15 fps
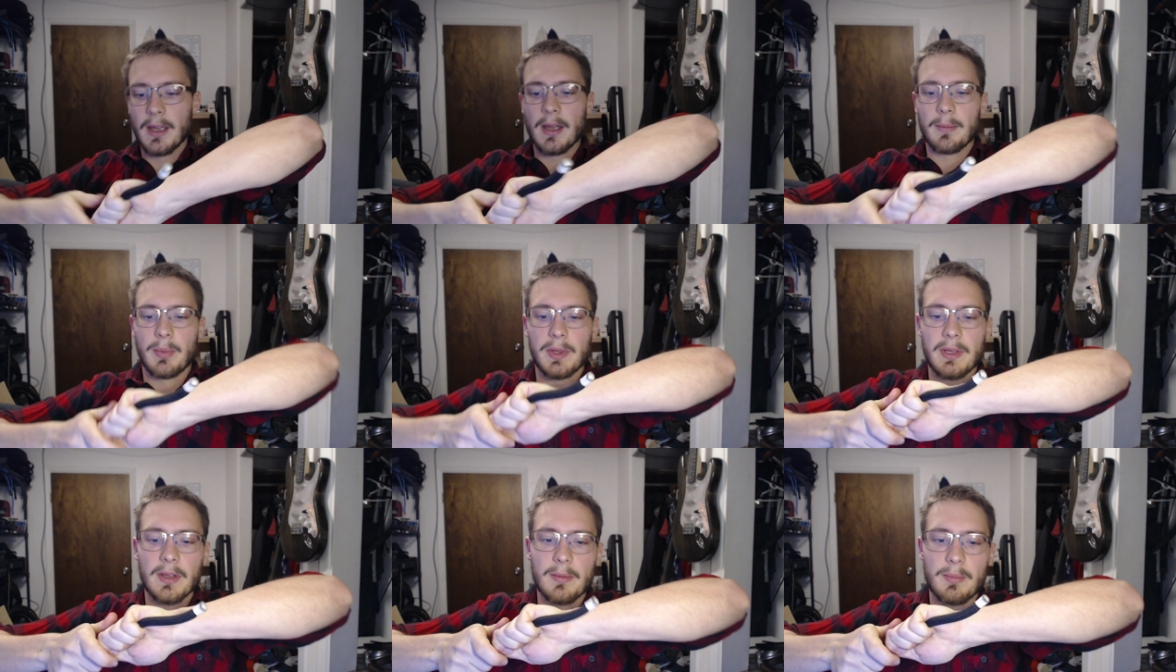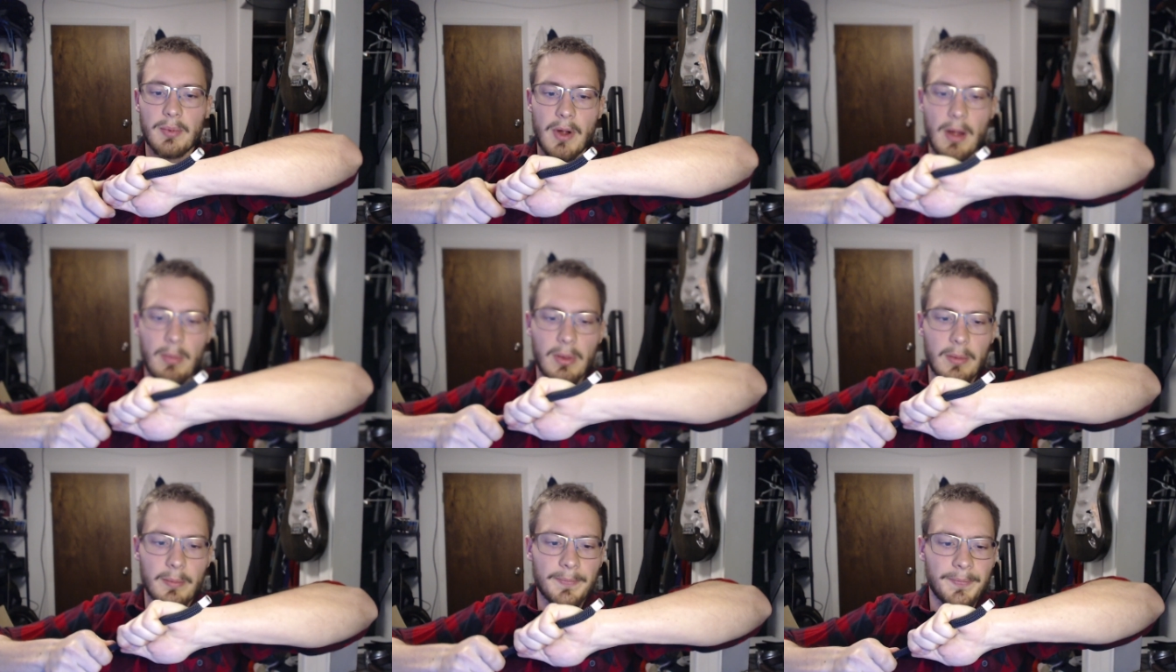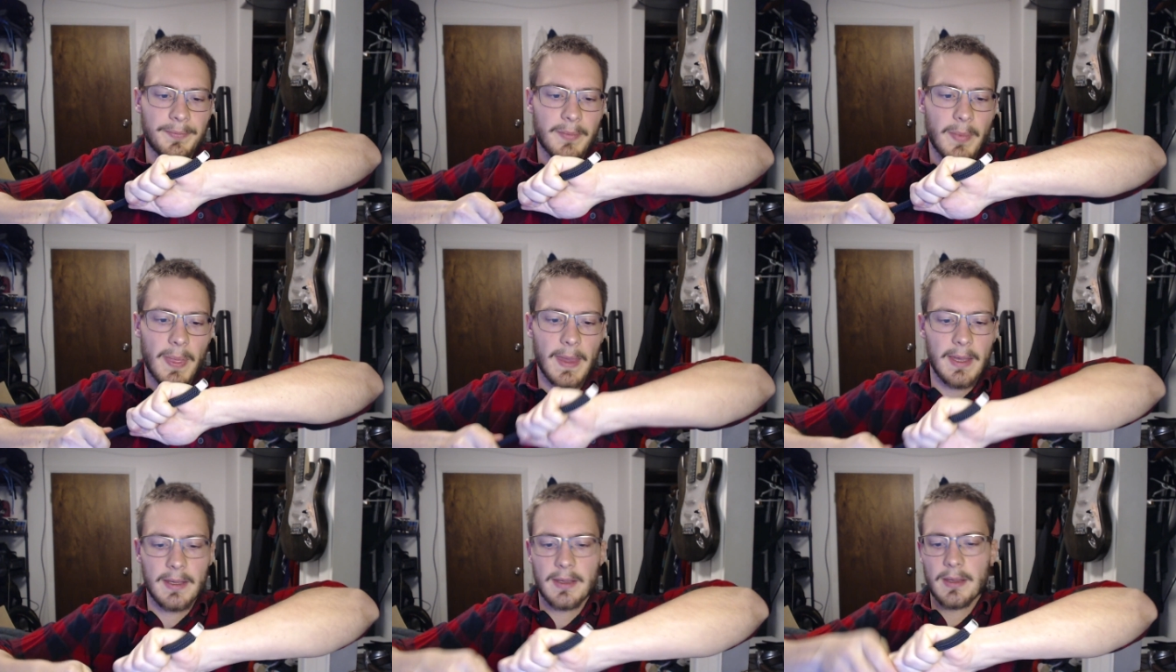But the other problem
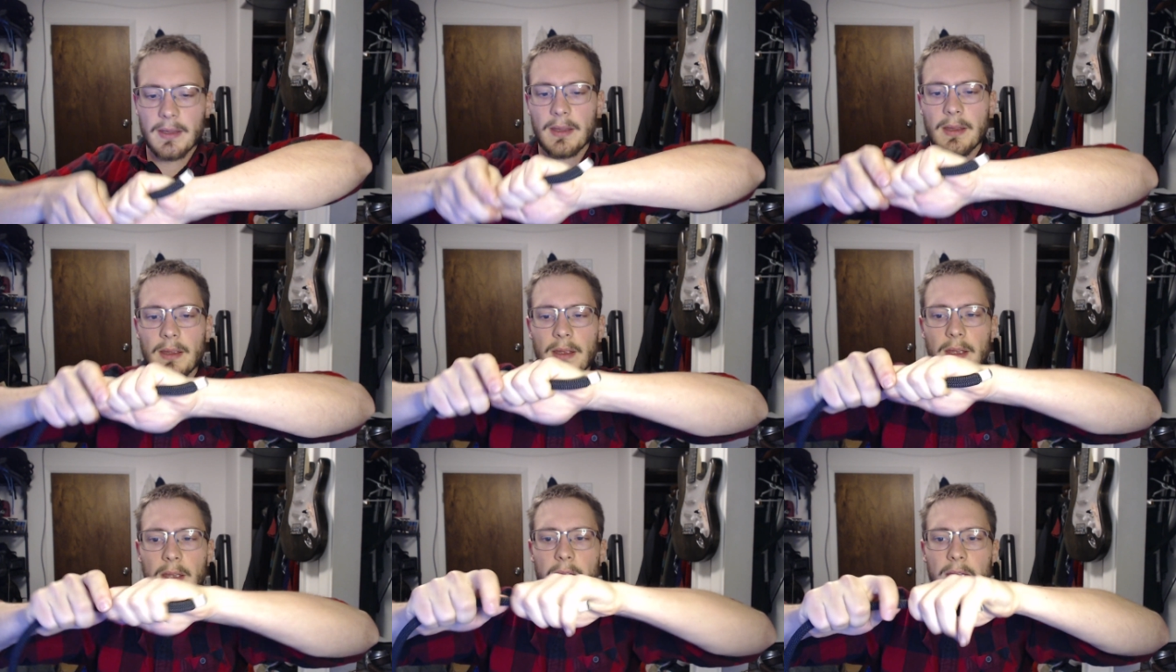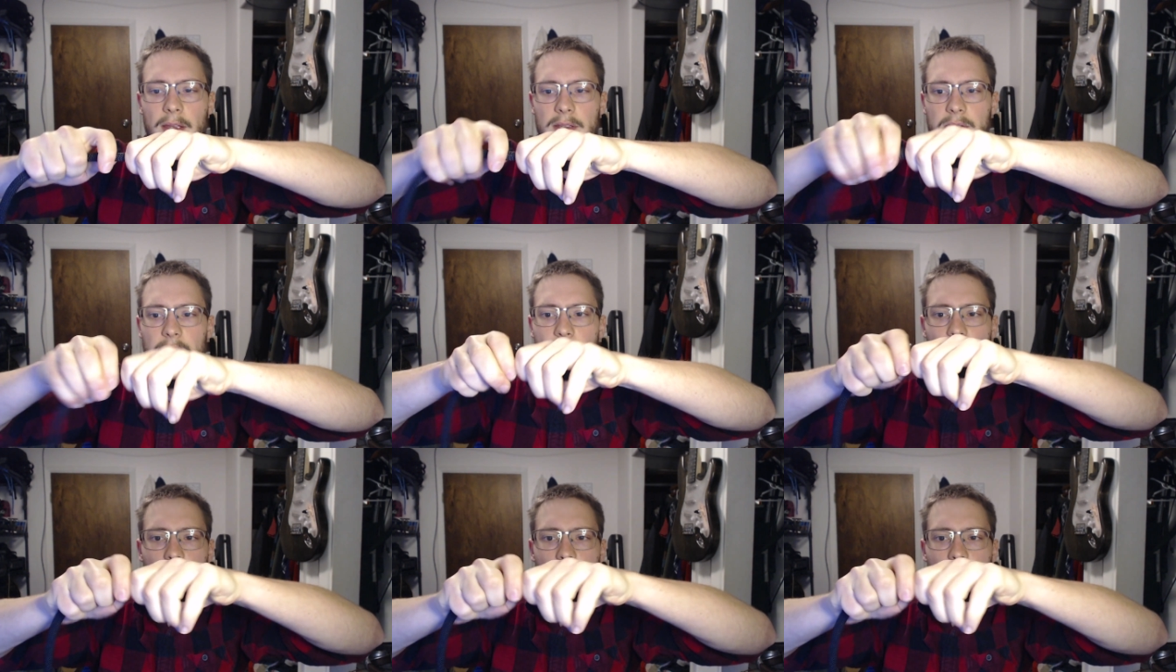so if